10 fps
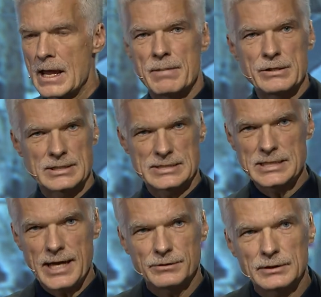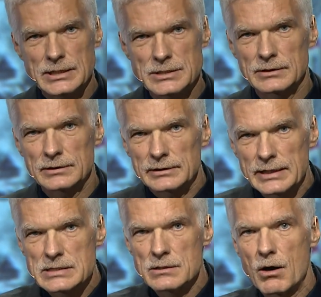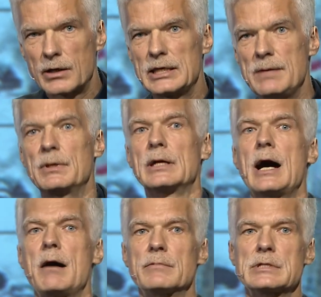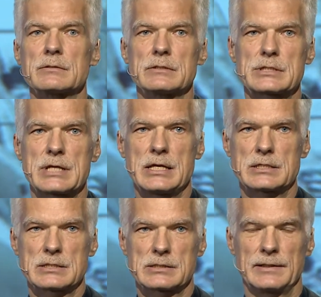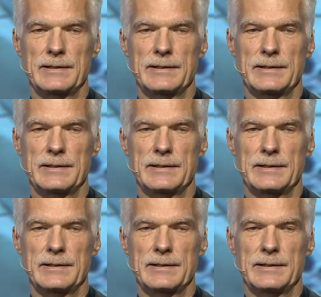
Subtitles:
But you can see education is not keeping up with those changes.